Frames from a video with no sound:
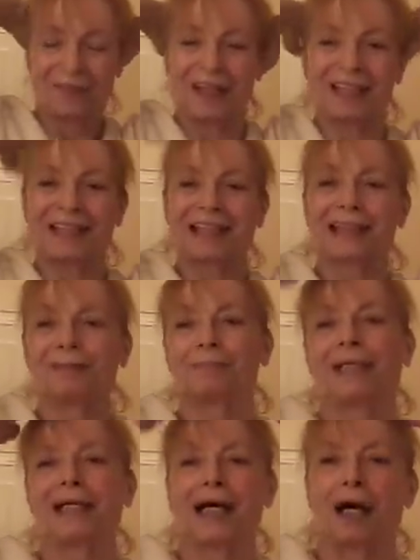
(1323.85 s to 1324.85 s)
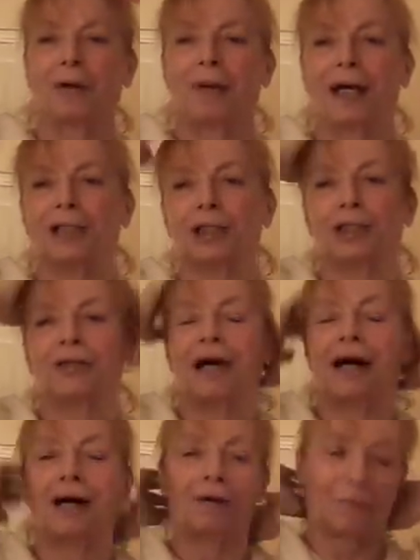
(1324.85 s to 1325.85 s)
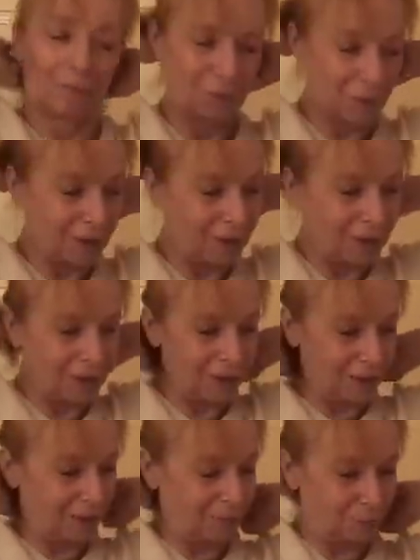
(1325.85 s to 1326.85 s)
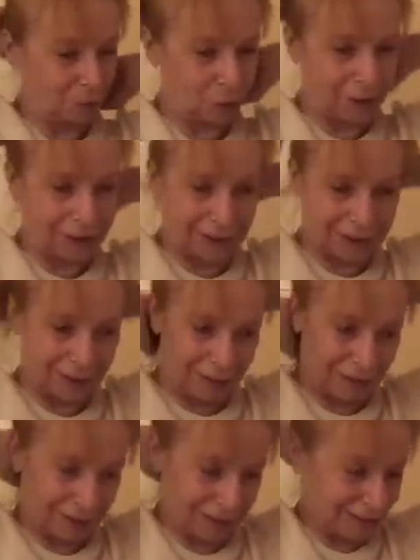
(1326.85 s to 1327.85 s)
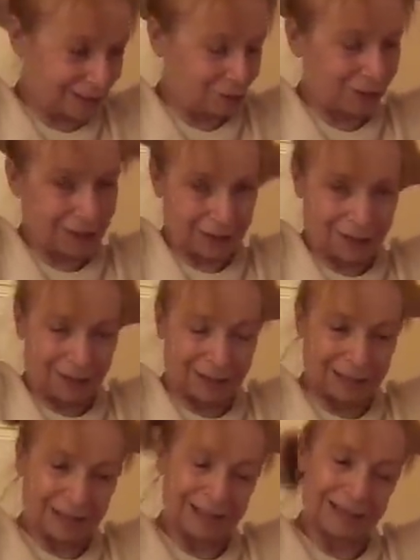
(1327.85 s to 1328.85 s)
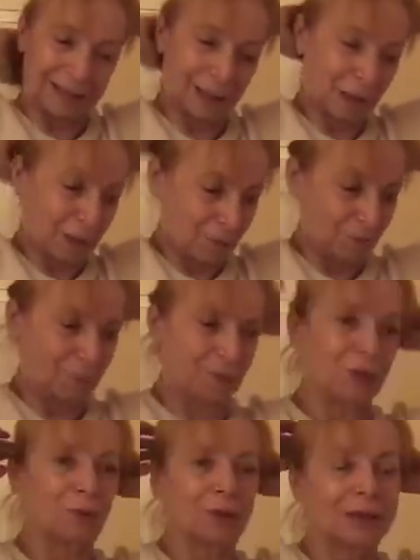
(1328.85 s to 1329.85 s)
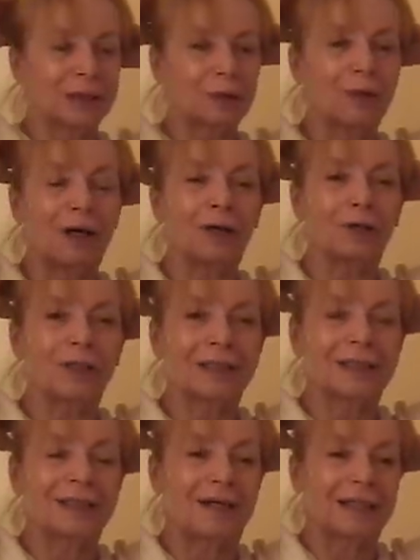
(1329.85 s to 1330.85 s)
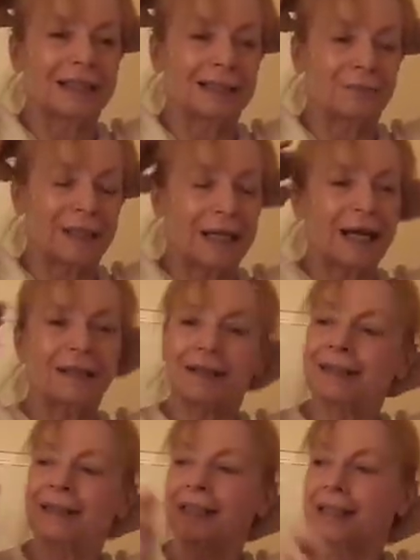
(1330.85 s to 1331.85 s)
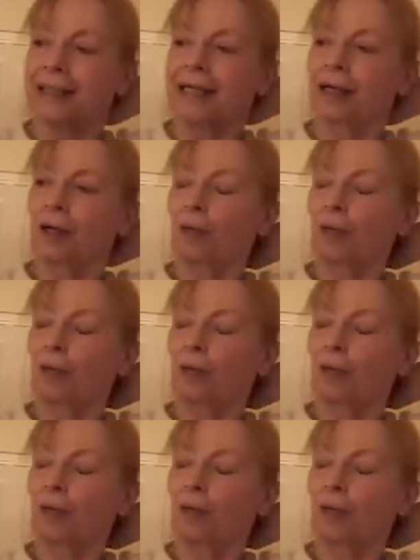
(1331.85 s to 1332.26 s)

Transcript: This is me au naturel. Criticise. And the ones who are criticising me, how silly.